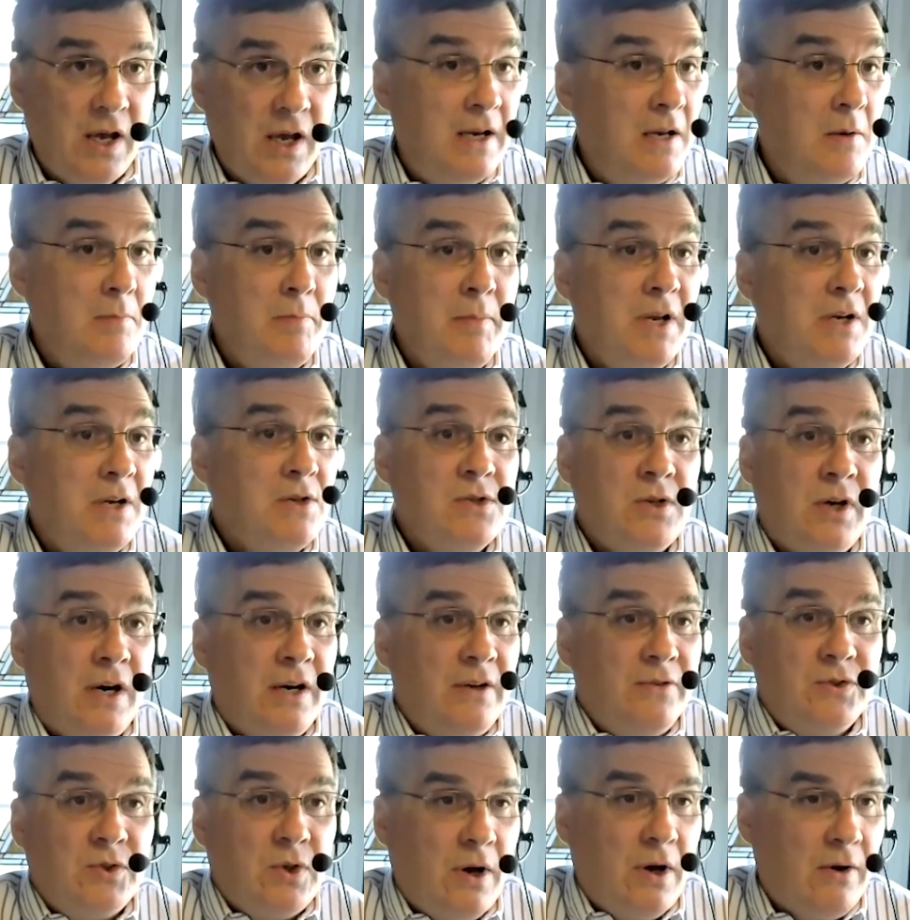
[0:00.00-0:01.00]
And
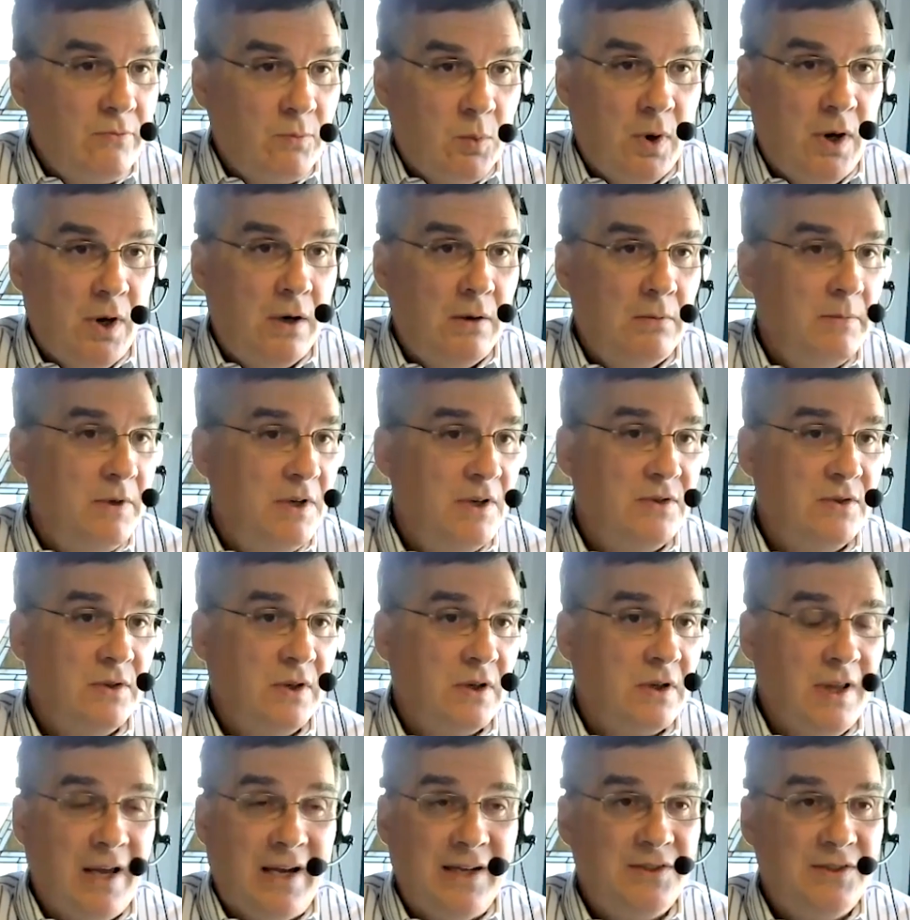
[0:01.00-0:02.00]
administrative software is a
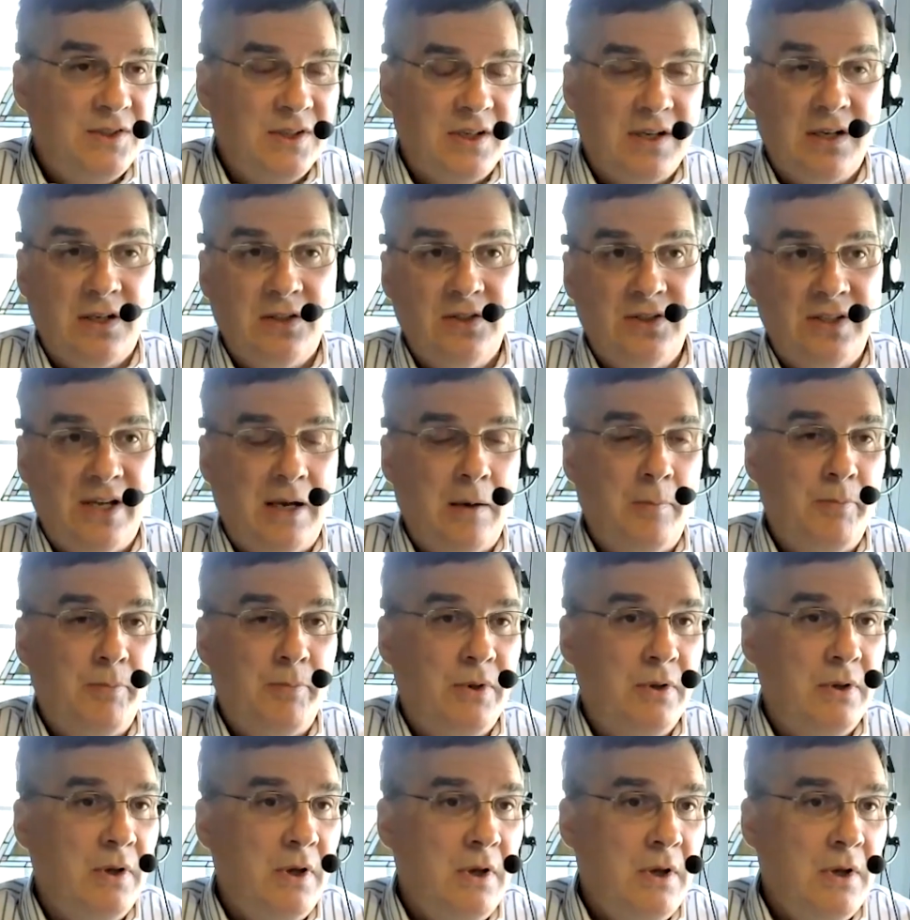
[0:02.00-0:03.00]
classic
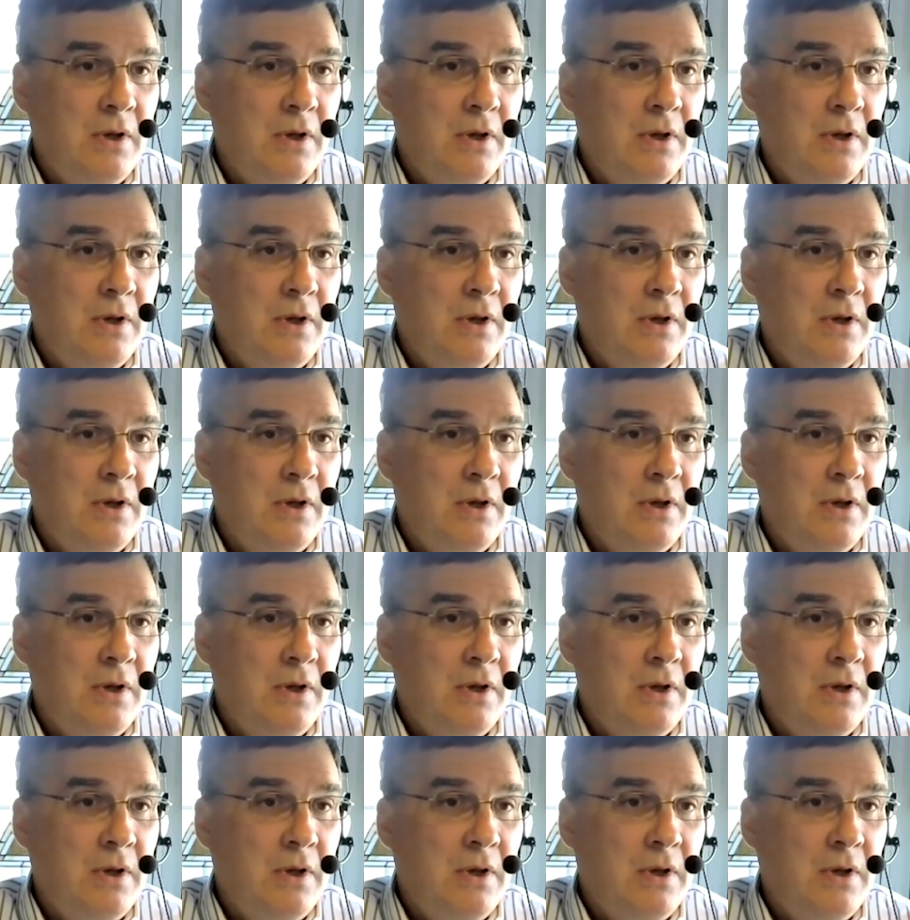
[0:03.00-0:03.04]
example,